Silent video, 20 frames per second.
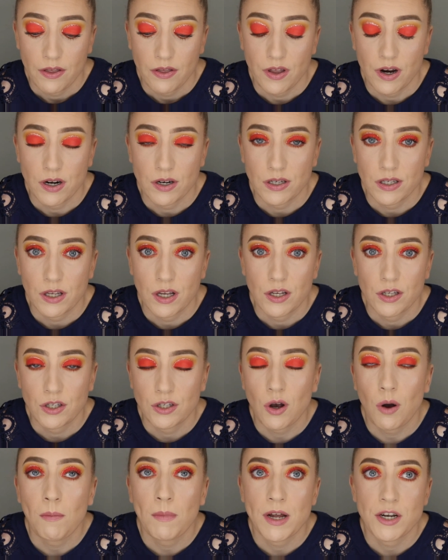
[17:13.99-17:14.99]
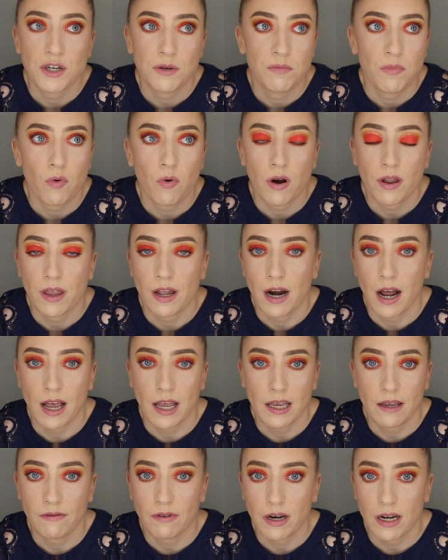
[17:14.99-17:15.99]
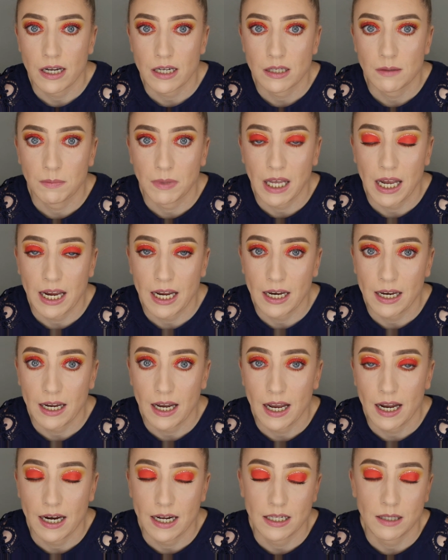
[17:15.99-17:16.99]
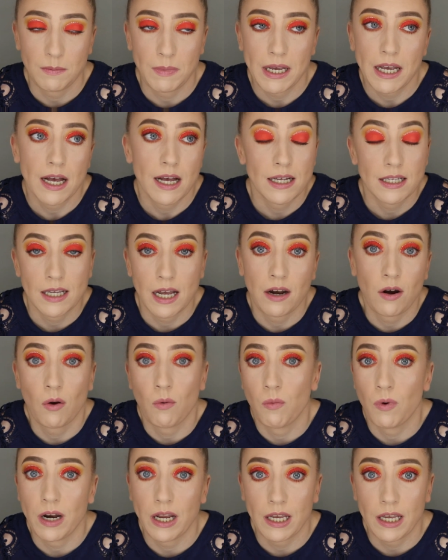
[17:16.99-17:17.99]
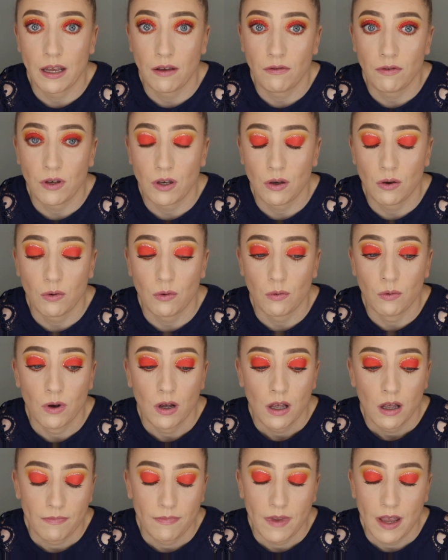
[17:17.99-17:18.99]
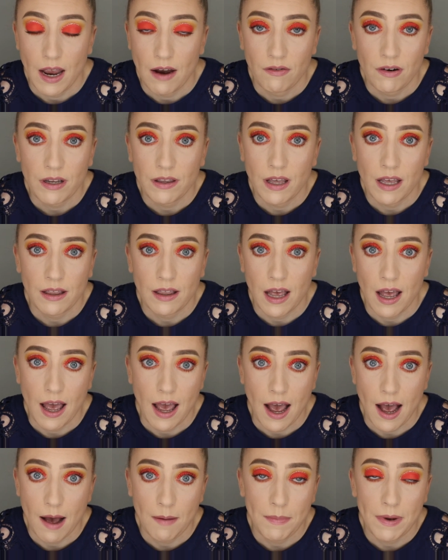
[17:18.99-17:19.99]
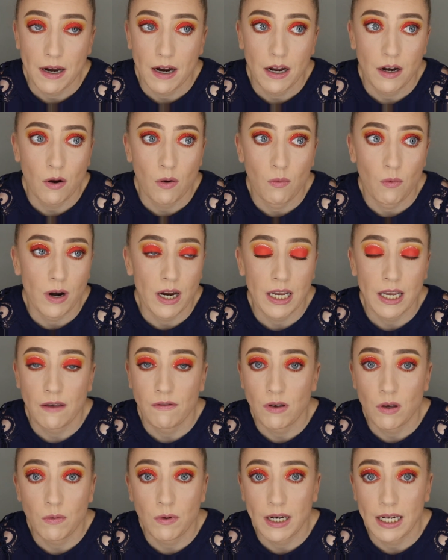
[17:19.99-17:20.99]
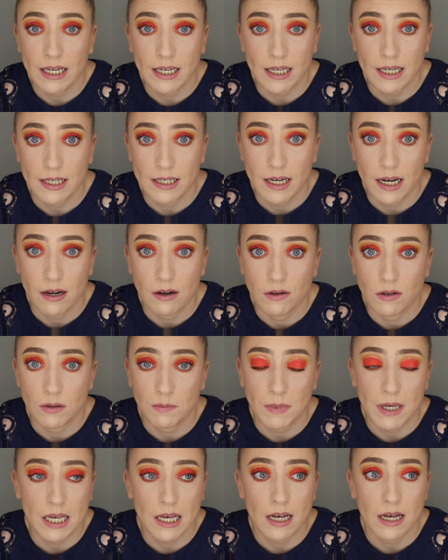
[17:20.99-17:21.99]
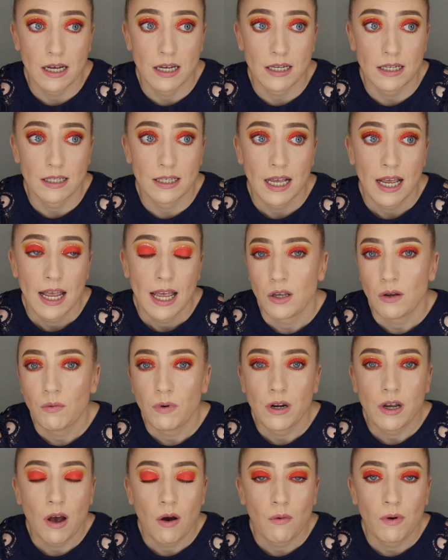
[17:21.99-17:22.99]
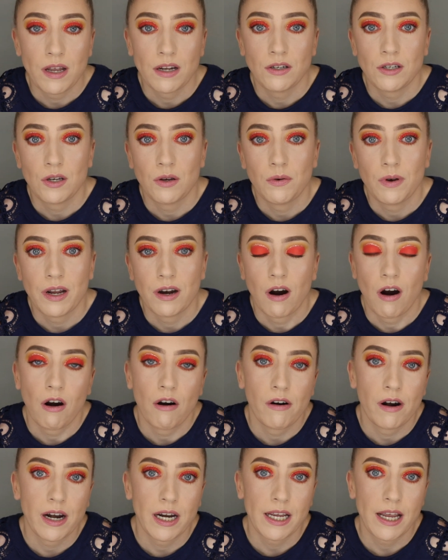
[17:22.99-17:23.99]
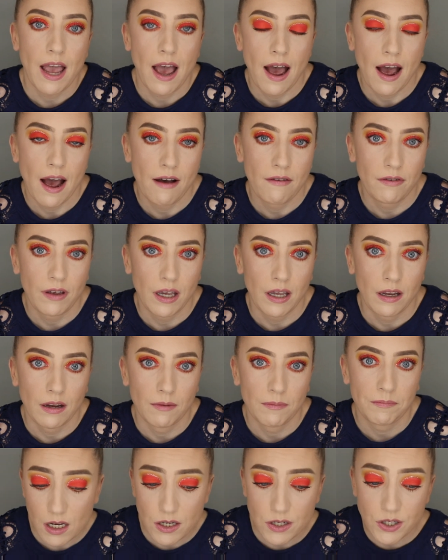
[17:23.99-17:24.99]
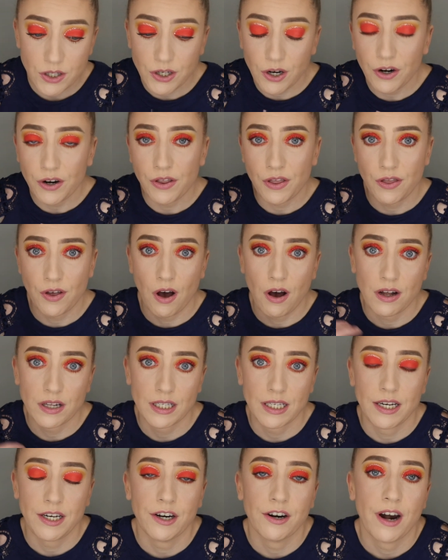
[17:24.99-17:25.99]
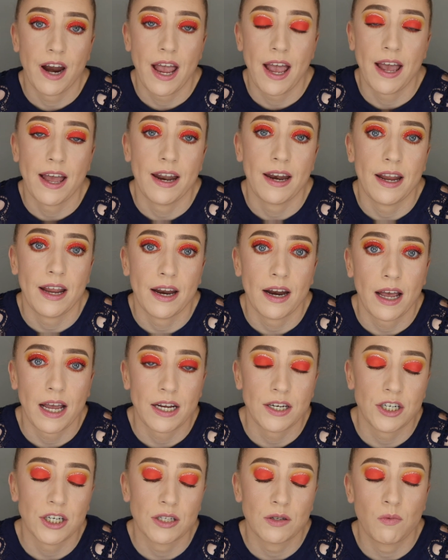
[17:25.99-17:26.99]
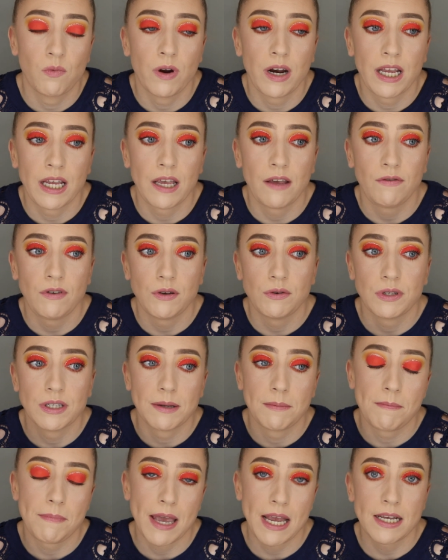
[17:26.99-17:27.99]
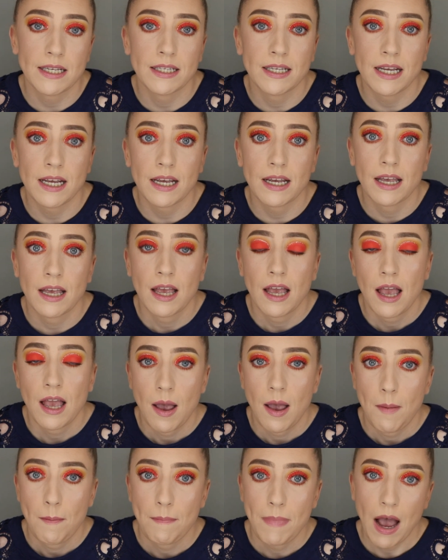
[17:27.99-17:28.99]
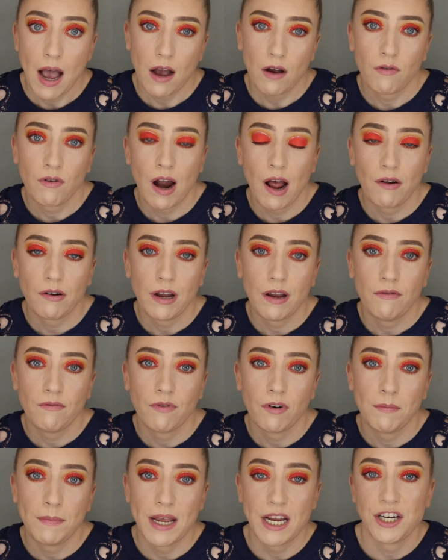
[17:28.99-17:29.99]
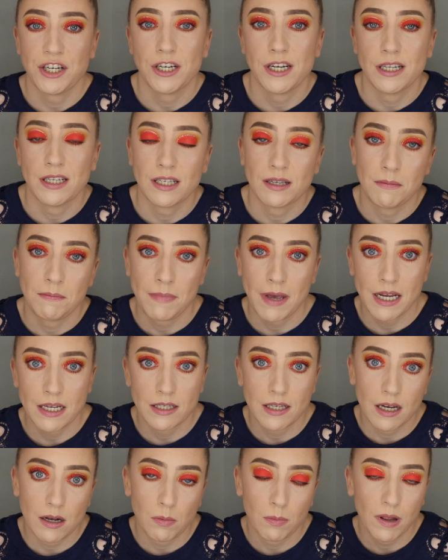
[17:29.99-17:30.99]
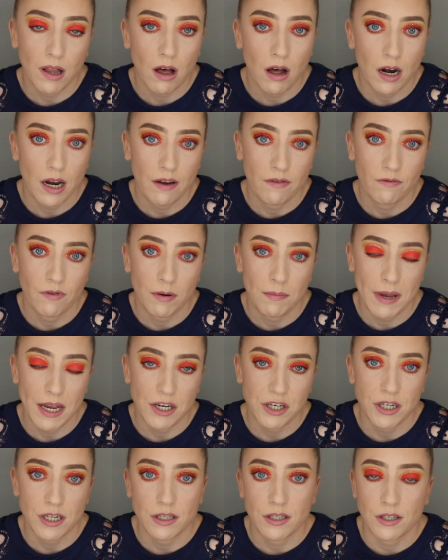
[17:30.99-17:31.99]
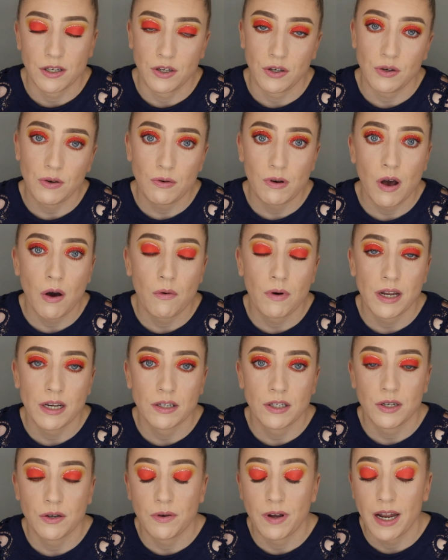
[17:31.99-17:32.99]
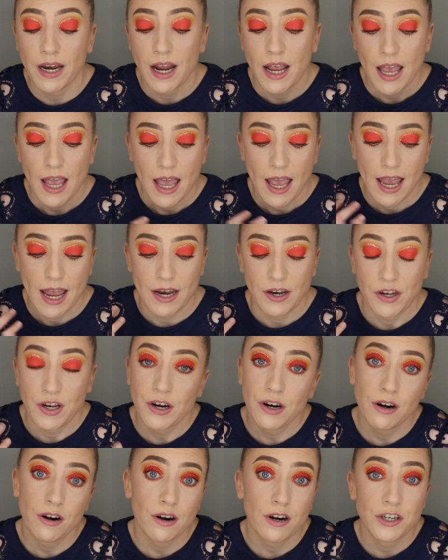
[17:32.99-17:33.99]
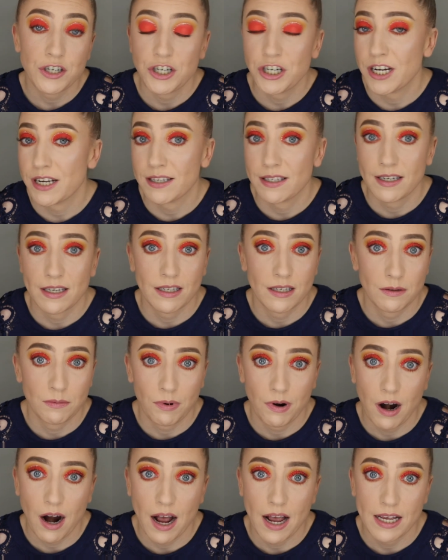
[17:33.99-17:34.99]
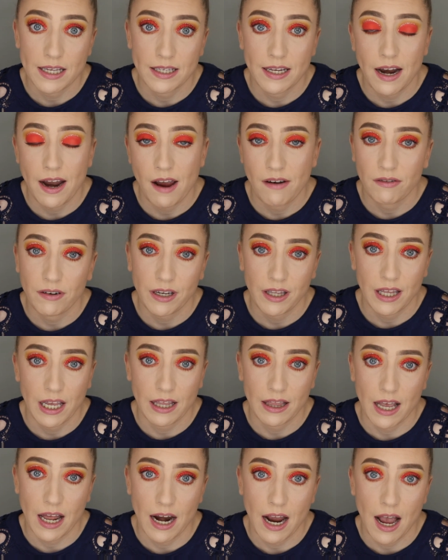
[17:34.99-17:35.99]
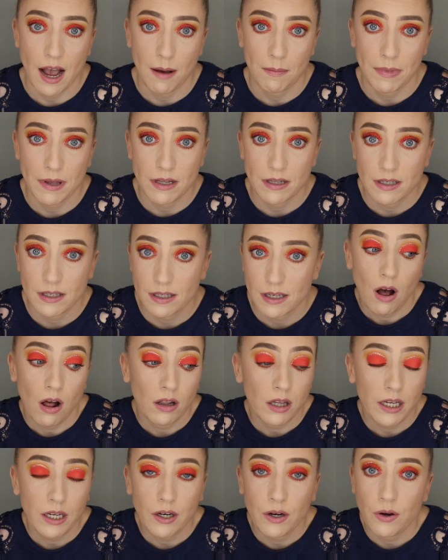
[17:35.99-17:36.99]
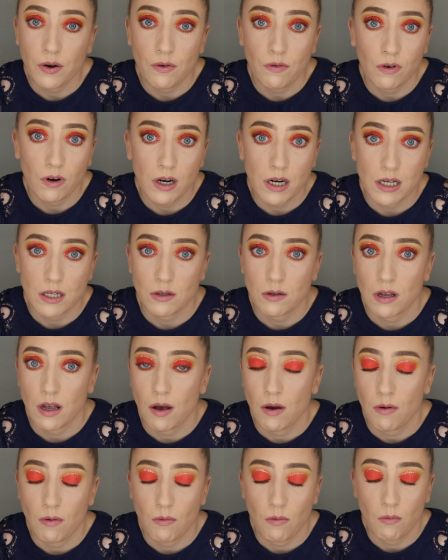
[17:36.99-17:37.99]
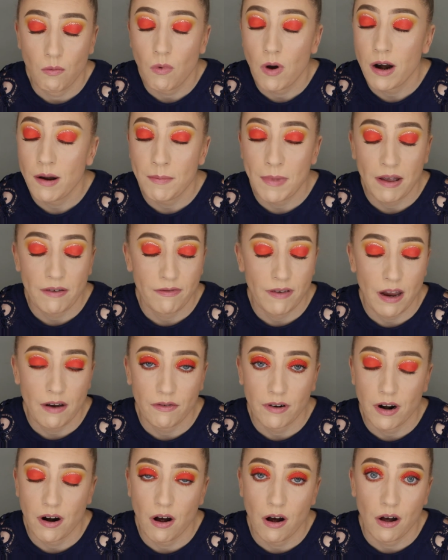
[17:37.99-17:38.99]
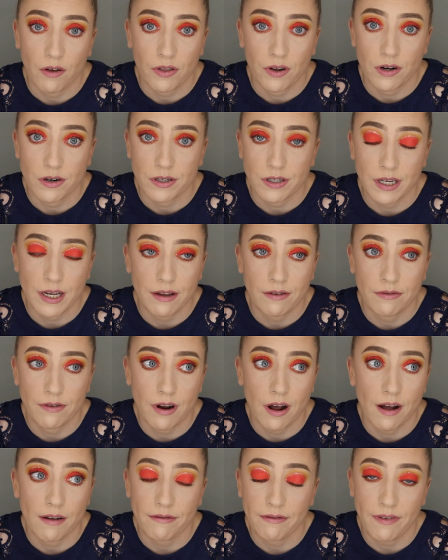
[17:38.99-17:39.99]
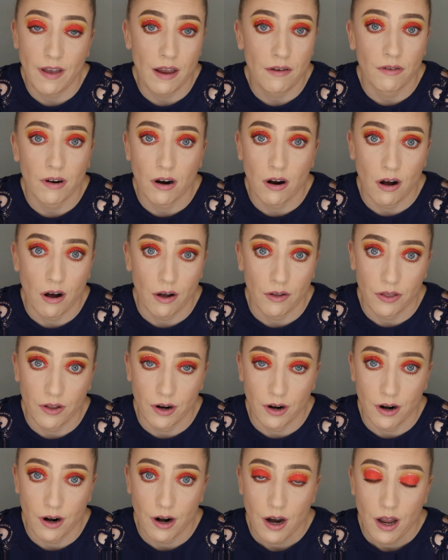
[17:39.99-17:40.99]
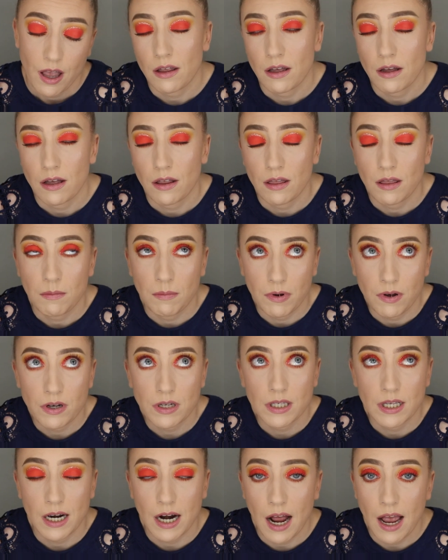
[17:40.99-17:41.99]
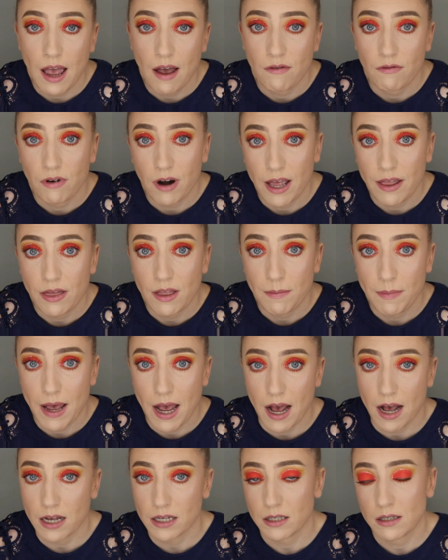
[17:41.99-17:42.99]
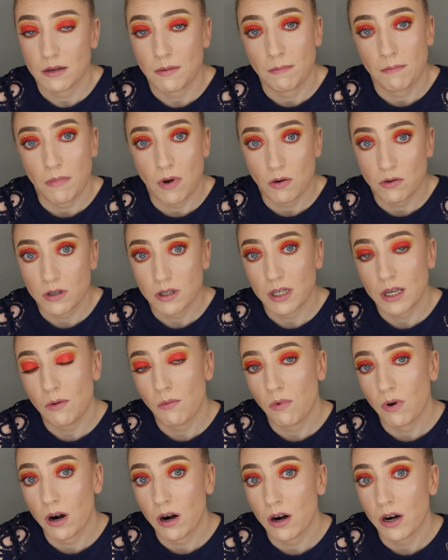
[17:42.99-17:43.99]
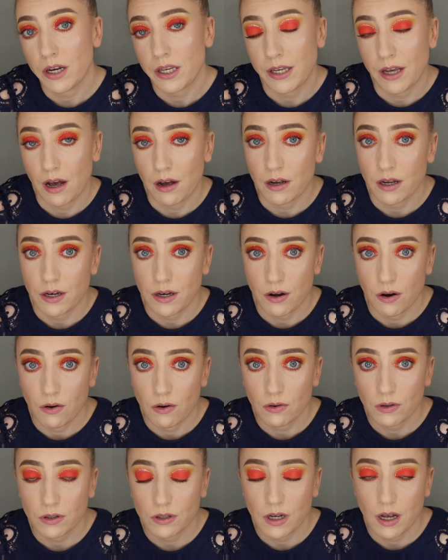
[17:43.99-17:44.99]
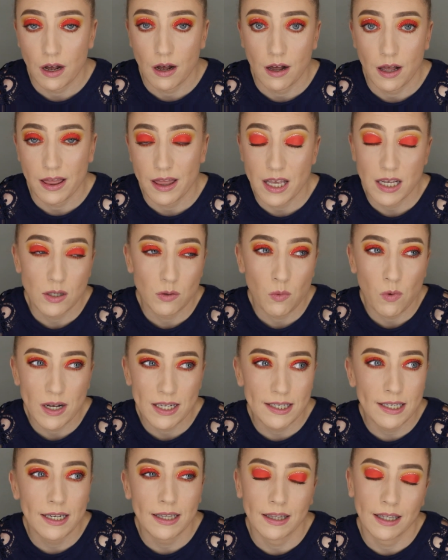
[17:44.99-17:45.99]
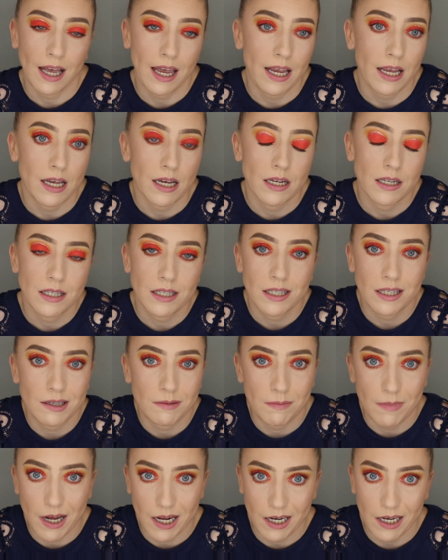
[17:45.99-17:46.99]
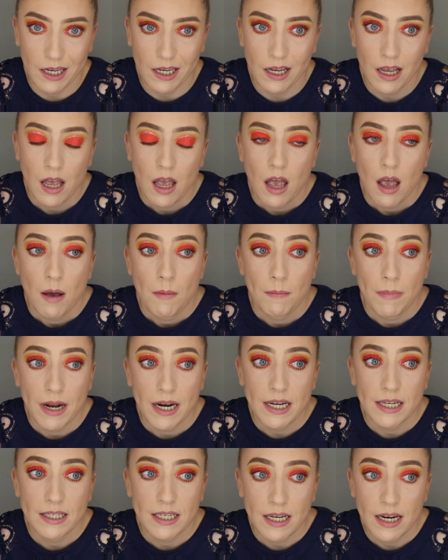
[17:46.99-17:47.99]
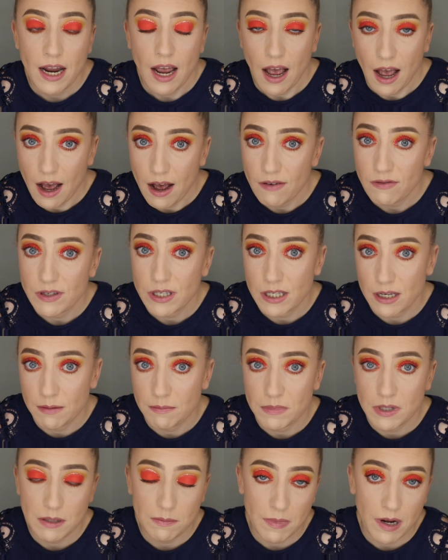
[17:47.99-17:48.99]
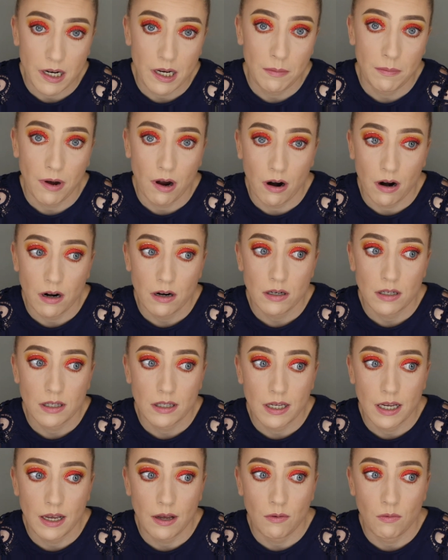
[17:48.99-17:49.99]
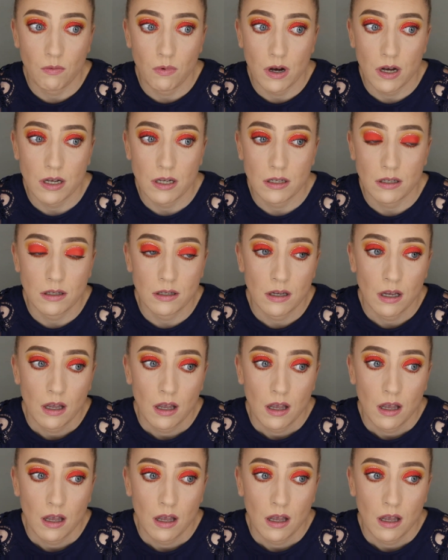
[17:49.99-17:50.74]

There's so much more than I even explained, and it's because I don't want to give you everything that happened. I don't want to give you any details because you would go into it already having certain thoughts in your head, and I just want to give you some basic background information, some basic plot information, so you go into it and you're just as surprised at everything that happens. Colleen Hoover is one of my favorite authors, if not favorite author. The books that I have read in the past mostly were young adult. This wasn't like smutty, but it did have some smutty parts. It was